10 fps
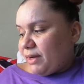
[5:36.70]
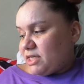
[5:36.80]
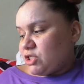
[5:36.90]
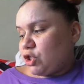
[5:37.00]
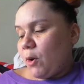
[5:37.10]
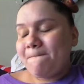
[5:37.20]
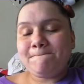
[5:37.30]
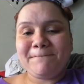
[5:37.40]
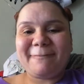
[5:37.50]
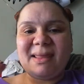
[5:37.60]
okay,
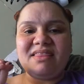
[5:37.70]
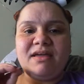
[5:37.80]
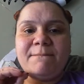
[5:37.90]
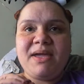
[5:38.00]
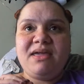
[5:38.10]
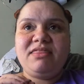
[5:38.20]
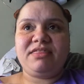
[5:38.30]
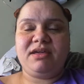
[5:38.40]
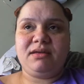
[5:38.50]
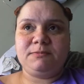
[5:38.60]
so the main
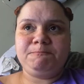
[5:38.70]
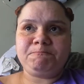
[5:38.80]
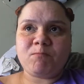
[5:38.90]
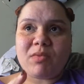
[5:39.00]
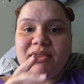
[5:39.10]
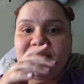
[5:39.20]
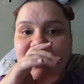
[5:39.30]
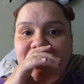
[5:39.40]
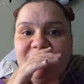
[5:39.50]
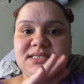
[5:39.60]
thing
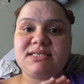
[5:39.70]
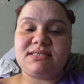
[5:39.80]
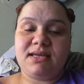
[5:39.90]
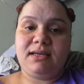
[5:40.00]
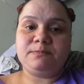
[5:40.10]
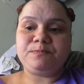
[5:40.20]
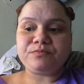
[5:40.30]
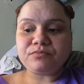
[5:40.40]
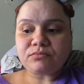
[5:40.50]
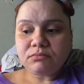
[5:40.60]
that I need to say,
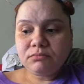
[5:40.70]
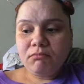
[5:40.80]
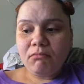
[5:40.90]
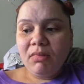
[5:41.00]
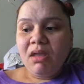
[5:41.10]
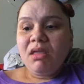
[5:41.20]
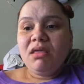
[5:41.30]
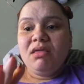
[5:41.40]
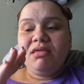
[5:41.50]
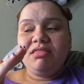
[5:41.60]

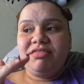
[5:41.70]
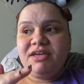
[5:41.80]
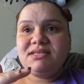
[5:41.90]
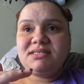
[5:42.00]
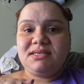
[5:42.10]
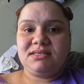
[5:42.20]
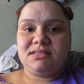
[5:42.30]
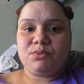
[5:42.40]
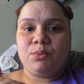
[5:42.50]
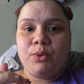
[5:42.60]
this
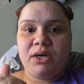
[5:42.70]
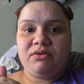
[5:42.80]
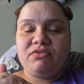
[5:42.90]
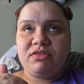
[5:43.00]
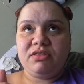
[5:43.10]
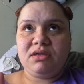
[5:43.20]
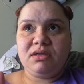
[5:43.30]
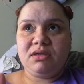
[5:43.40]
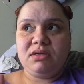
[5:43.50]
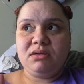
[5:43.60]
is one of
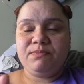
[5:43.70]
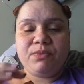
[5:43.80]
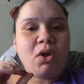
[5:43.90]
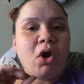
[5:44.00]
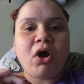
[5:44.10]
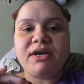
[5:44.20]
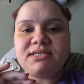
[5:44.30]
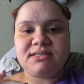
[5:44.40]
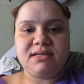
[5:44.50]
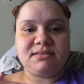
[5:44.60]
the
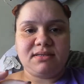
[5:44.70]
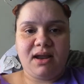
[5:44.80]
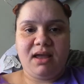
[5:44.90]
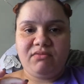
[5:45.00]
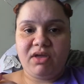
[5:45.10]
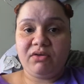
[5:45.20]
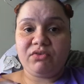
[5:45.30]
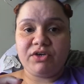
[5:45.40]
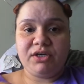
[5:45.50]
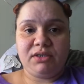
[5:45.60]
hardest things that I have
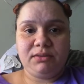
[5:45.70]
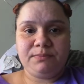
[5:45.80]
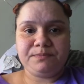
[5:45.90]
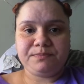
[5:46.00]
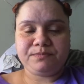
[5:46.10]
ever done.